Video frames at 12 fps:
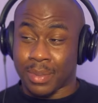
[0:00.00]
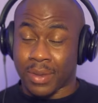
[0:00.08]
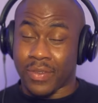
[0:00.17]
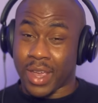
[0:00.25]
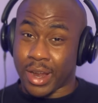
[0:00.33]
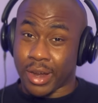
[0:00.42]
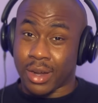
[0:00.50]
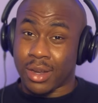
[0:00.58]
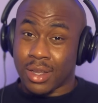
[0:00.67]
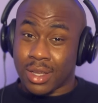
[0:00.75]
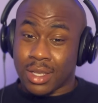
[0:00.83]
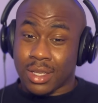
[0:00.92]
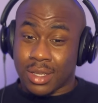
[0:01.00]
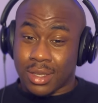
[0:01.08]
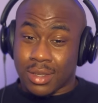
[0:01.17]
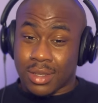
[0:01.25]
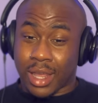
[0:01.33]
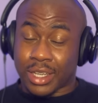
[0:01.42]
to be fair.
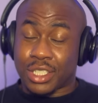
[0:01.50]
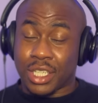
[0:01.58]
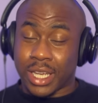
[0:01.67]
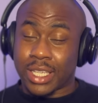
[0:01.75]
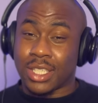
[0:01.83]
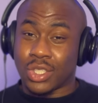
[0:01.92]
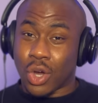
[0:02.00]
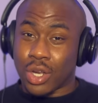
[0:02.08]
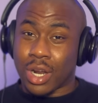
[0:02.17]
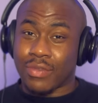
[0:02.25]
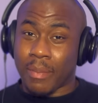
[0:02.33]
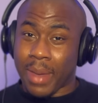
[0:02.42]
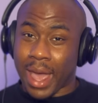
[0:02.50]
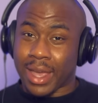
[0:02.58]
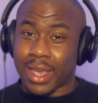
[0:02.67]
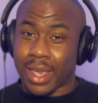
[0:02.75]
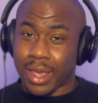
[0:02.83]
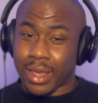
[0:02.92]
Like, she is the daughter of the
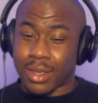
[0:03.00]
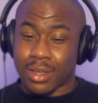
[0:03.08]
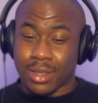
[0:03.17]
Mad King. She